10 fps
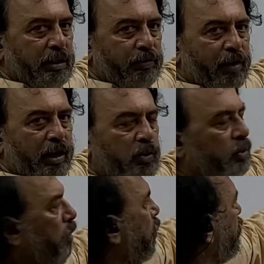as a value,
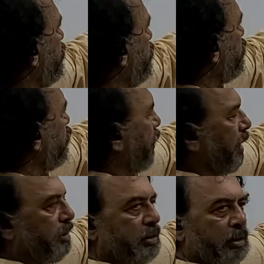u2
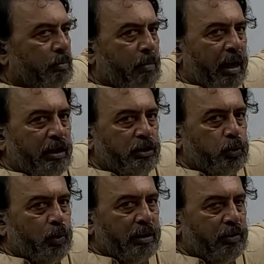takes
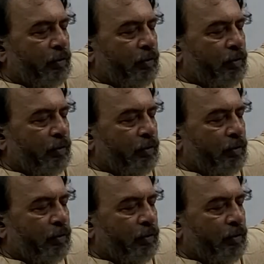-2 as a